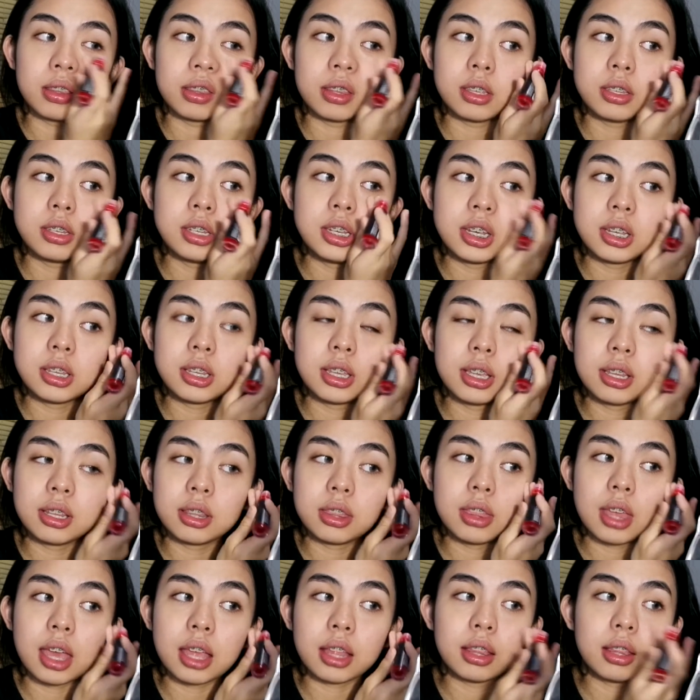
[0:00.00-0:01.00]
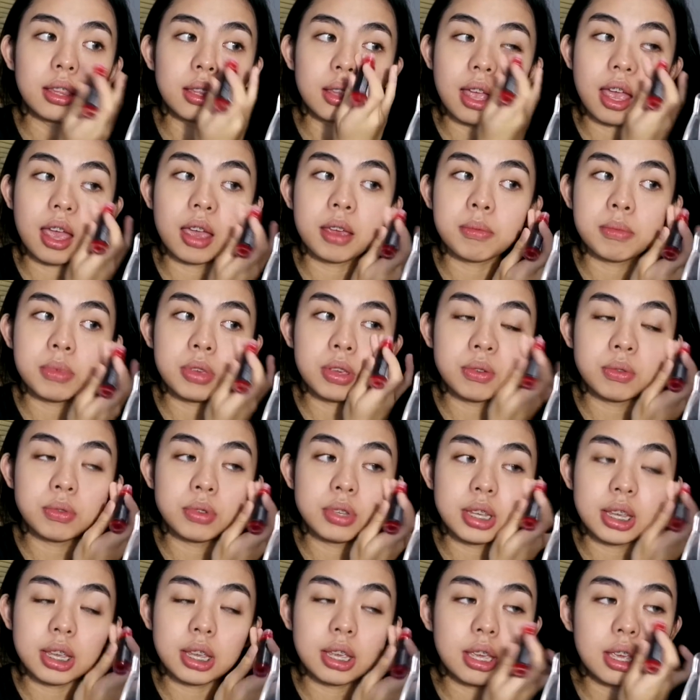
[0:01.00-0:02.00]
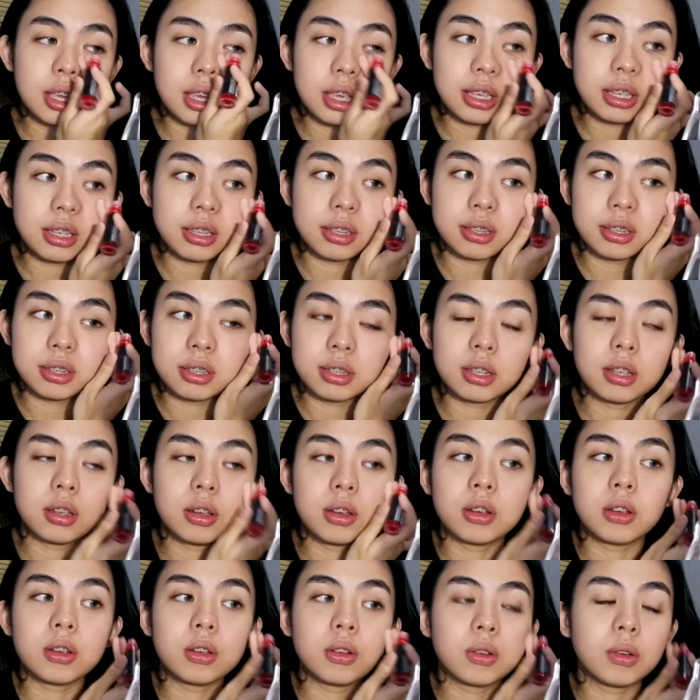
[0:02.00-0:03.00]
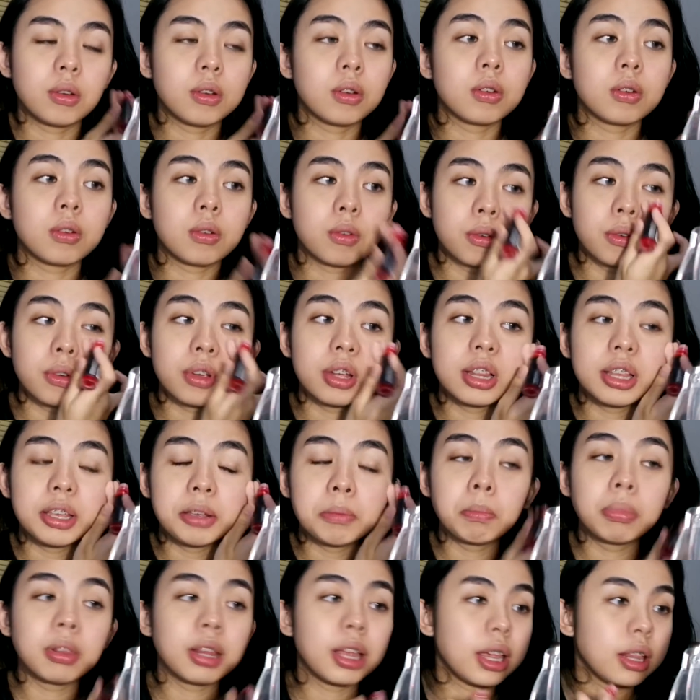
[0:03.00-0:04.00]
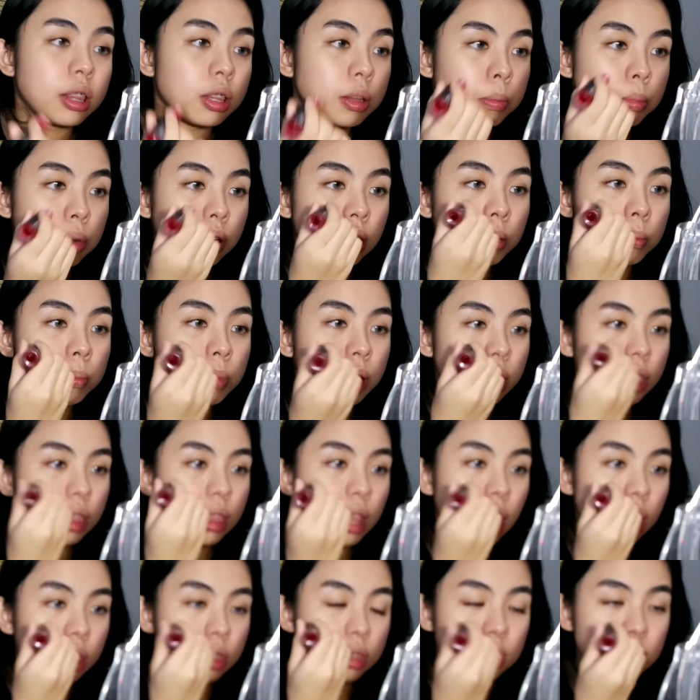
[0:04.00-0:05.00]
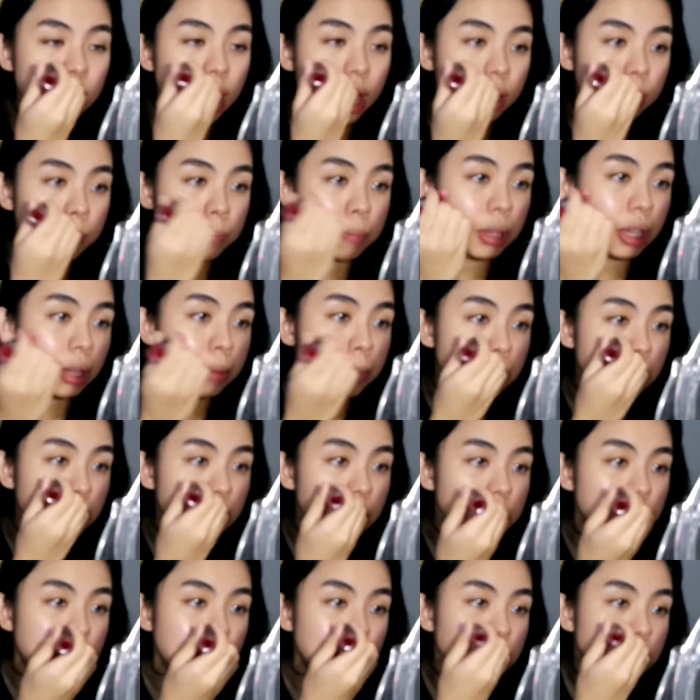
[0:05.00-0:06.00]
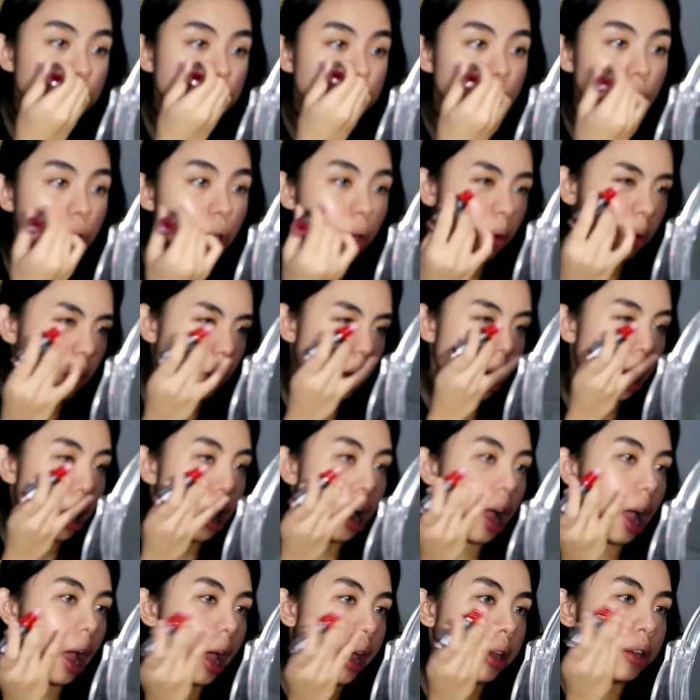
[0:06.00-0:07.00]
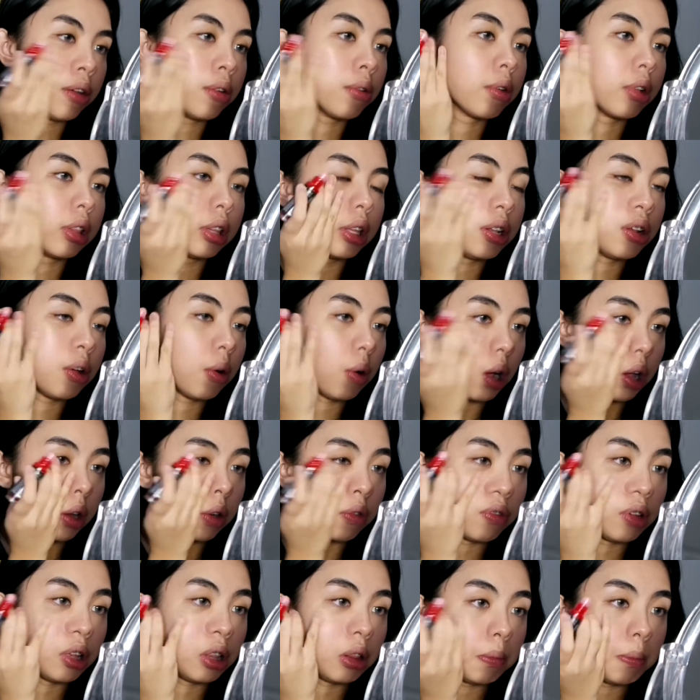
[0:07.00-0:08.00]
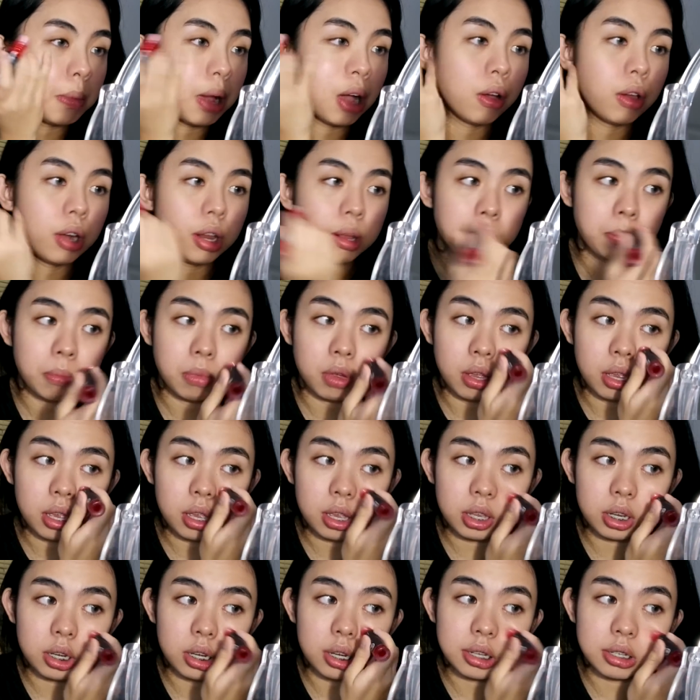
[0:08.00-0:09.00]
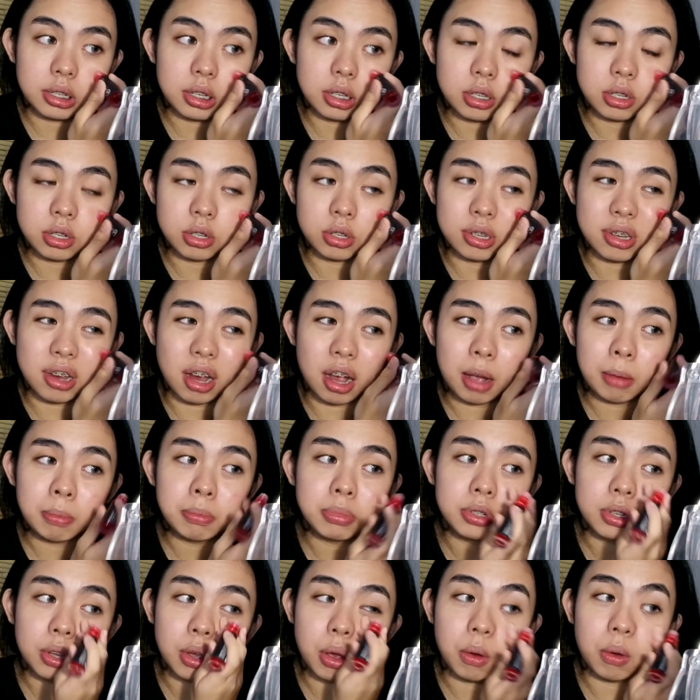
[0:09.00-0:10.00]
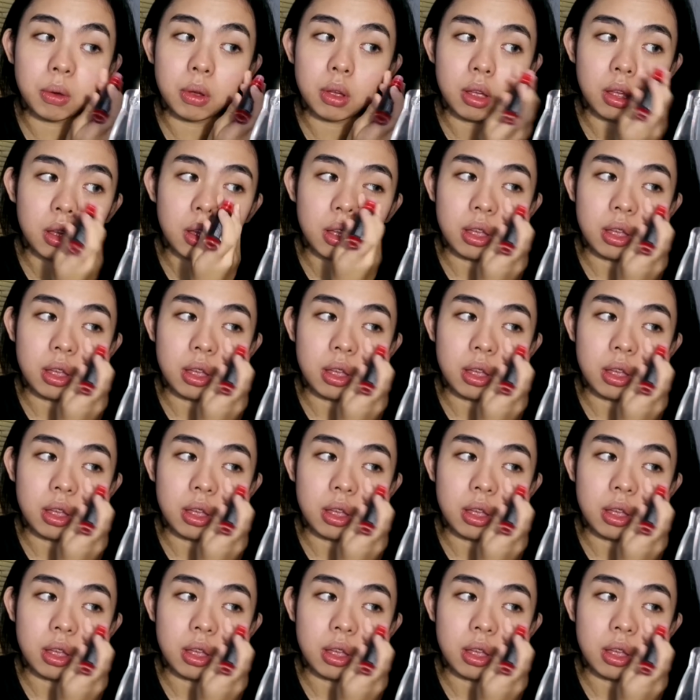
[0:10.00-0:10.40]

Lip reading: The cheek tint that I'm using is really blendable but not that pigmented, so I don't really know how to feel about it, but it does its job, so